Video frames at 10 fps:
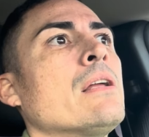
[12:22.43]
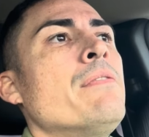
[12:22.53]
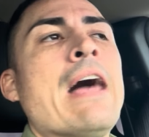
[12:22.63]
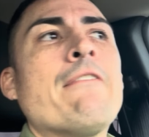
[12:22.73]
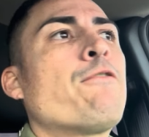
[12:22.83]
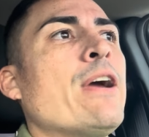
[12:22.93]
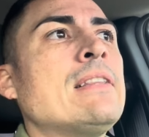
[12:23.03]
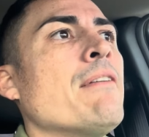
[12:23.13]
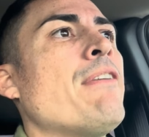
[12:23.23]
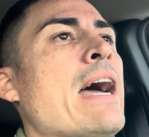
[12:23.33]
not for a
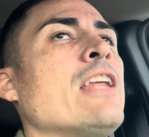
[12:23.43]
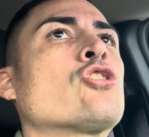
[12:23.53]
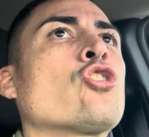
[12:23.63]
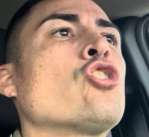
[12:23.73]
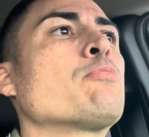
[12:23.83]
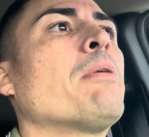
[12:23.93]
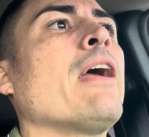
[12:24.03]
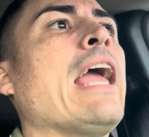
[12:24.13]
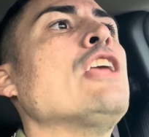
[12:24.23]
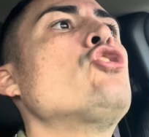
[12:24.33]
divided church,
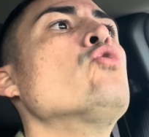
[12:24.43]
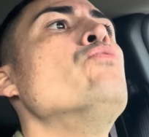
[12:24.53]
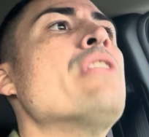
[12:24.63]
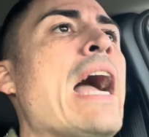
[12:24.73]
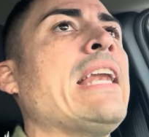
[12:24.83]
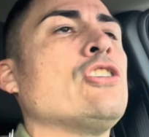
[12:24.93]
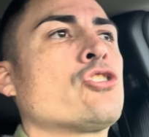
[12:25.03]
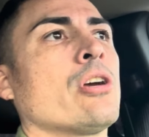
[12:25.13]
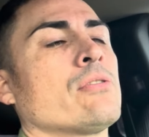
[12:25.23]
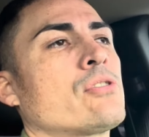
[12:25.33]
but a united
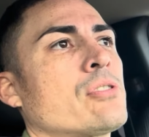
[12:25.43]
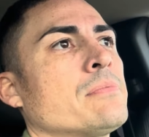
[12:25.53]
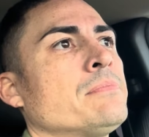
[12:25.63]
church.